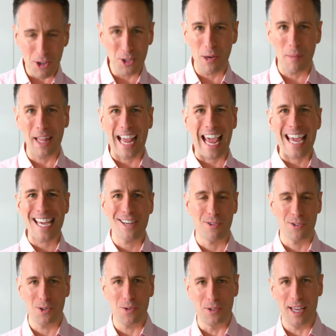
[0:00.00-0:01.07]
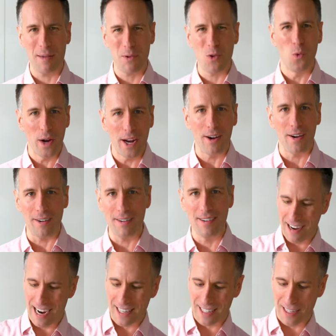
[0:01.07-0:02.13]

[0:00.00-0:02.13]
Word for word: Also, I'm like eight years old. That'd be weird, right?